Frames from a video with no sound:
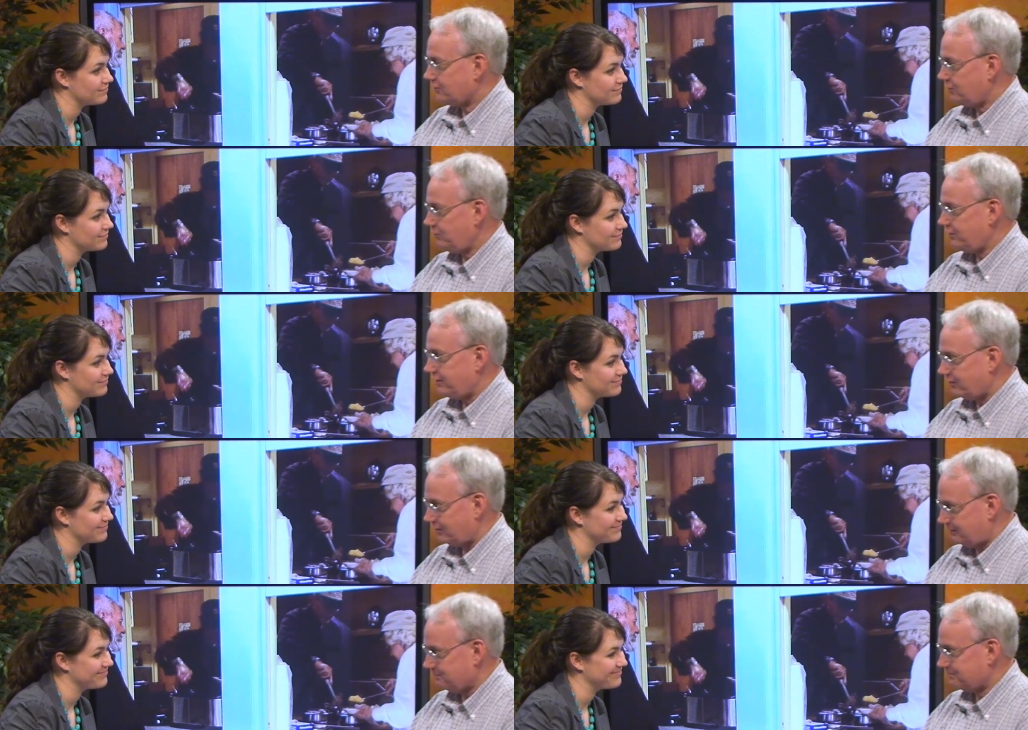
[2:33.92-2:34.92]
Speaker 1: call community
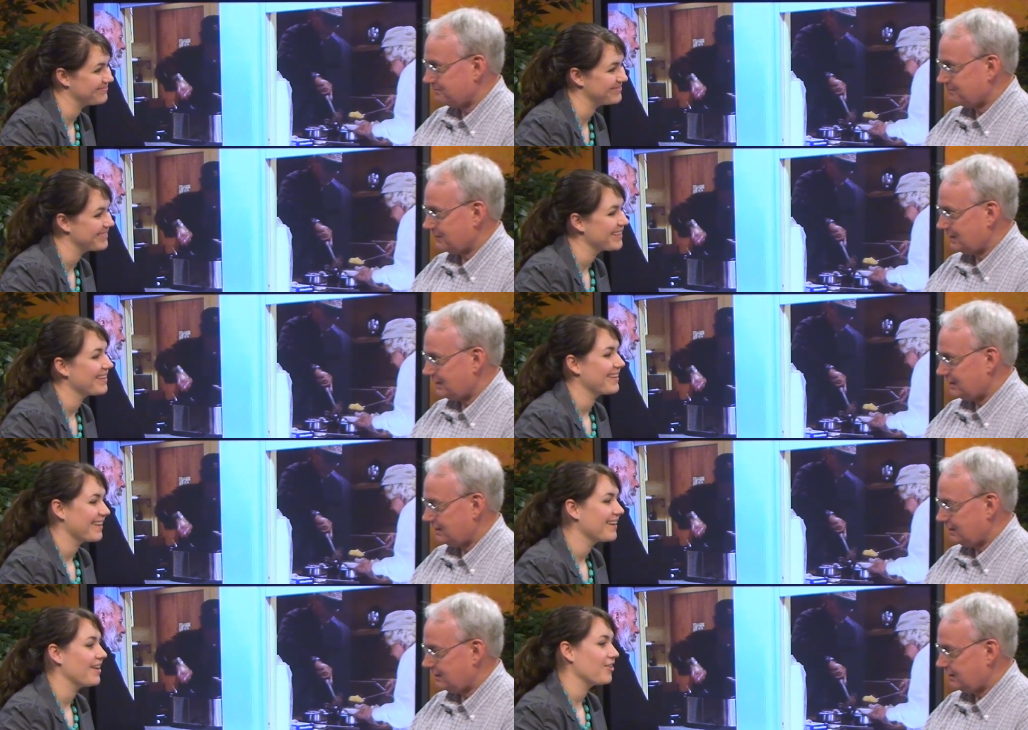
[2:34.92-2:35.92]
time.
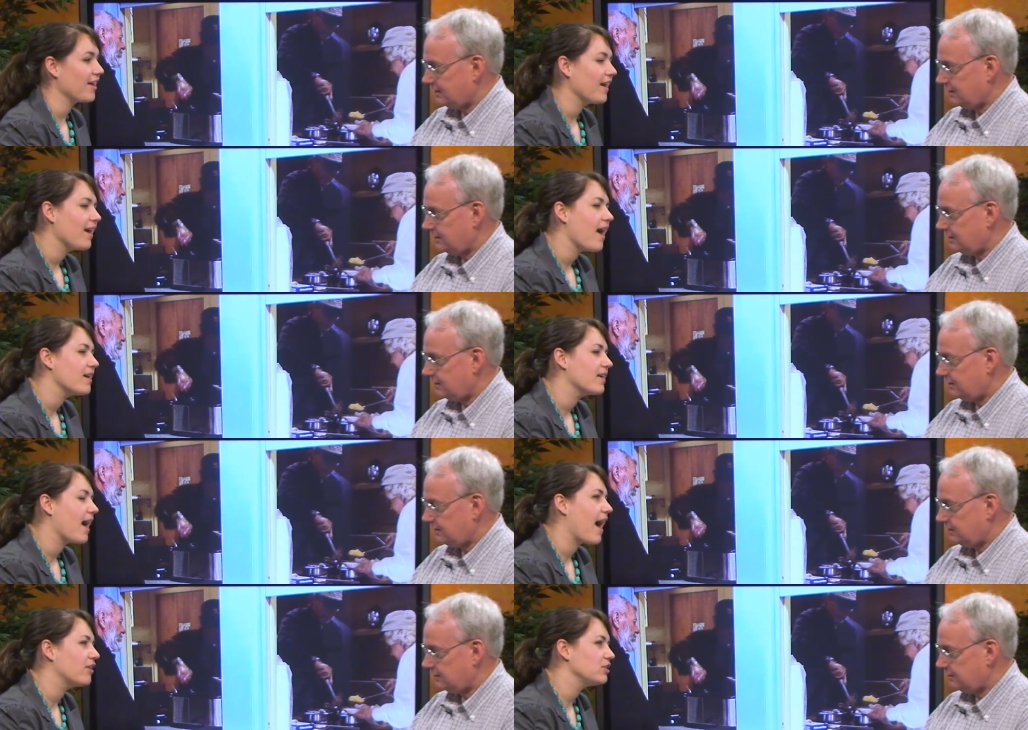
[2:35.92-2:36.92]
Speaker 2: Okay, and
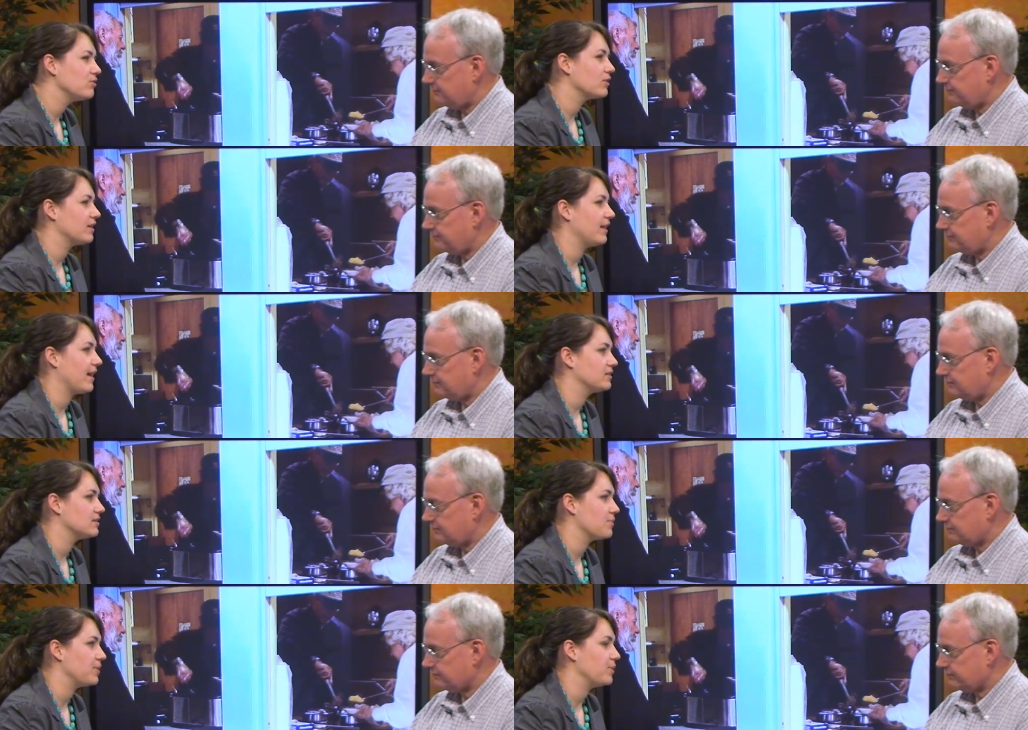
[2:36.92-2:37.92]
how do you
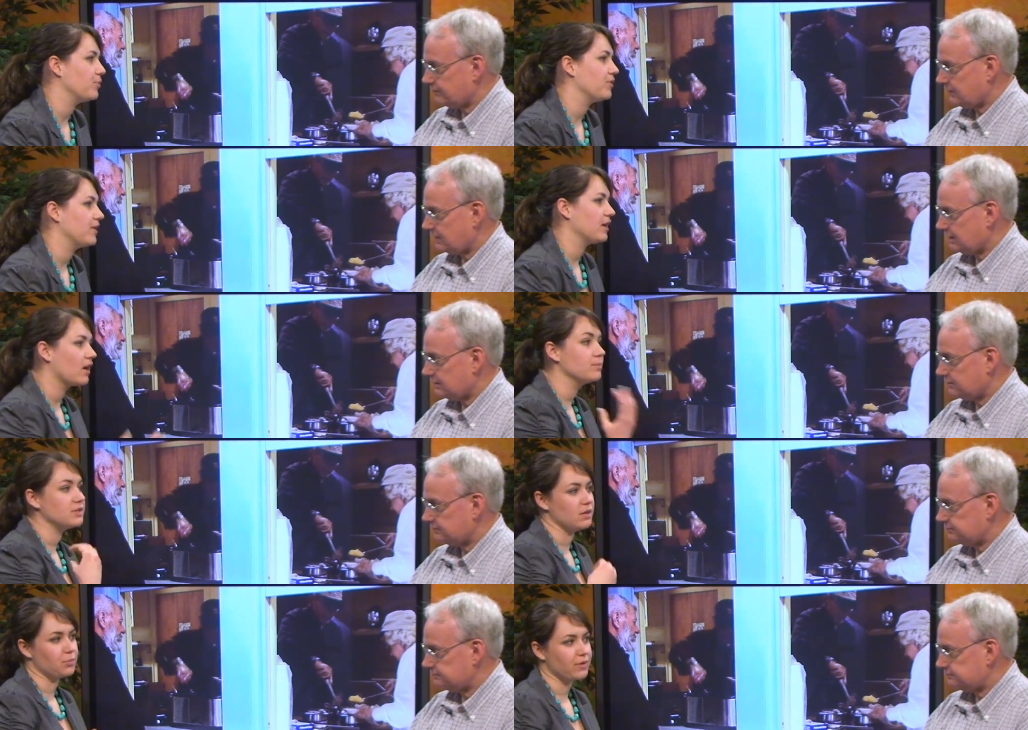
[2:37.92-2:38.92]
connect the people that
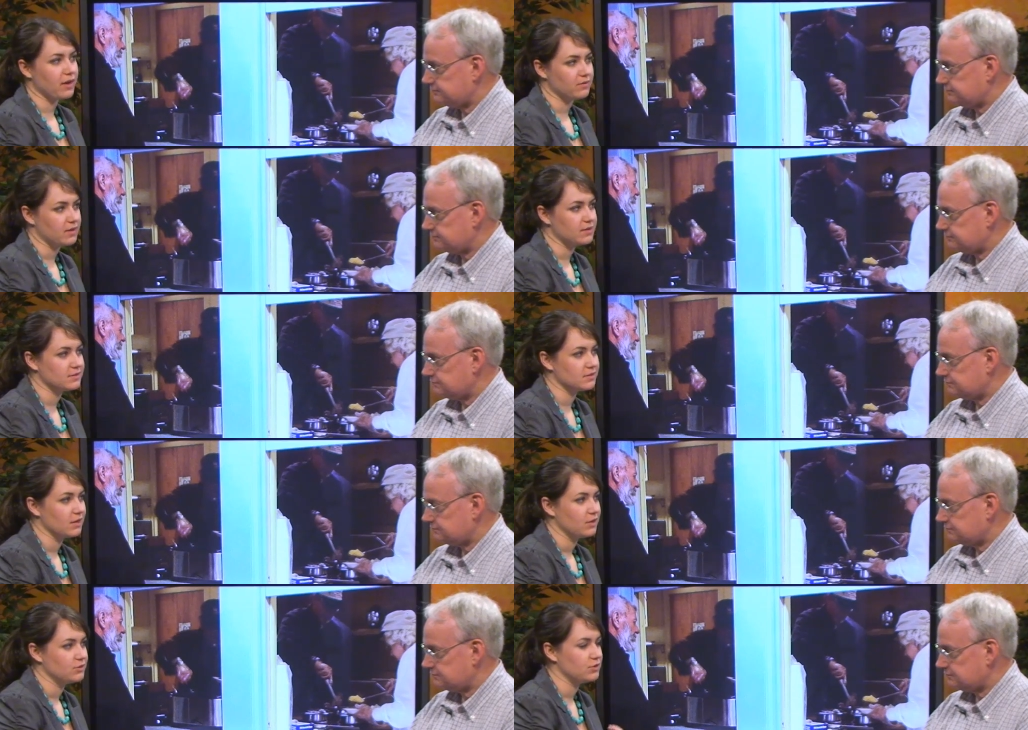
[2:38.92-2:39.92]
come to the
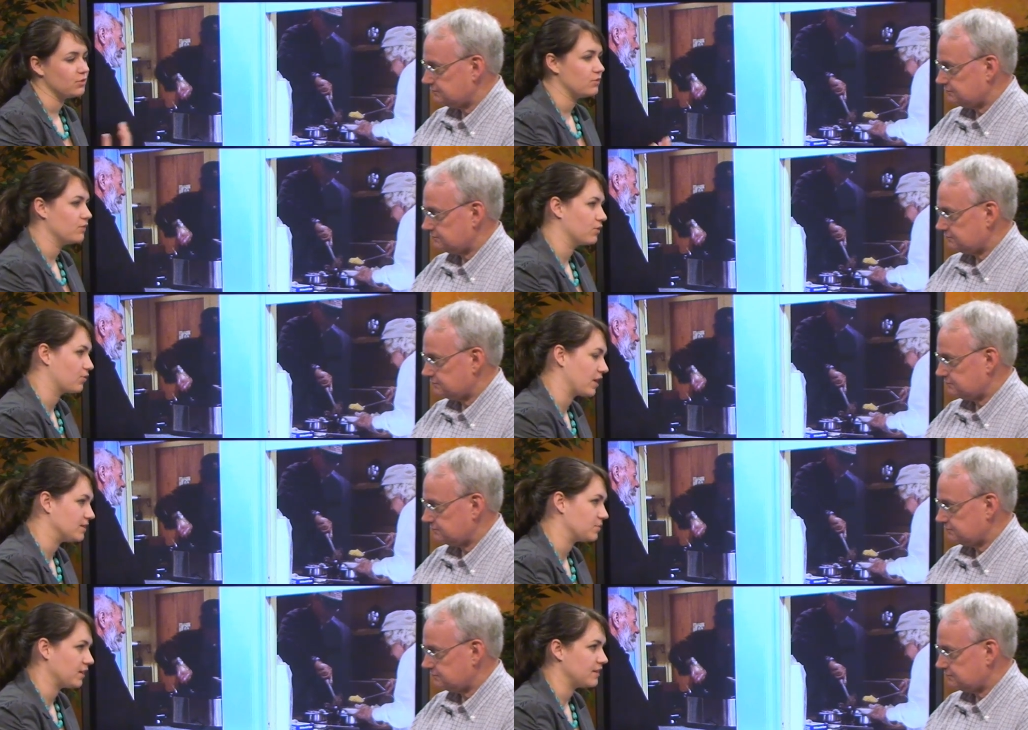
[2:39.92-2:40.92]
breakfast to the
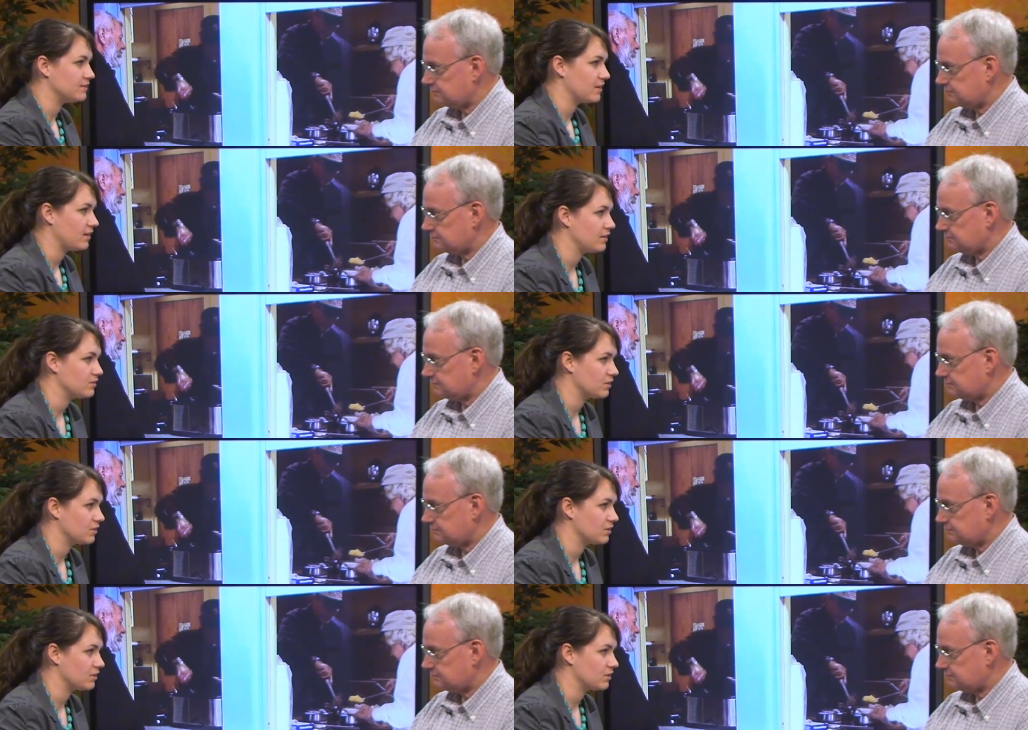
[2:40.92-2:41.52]
Grace Place Sunday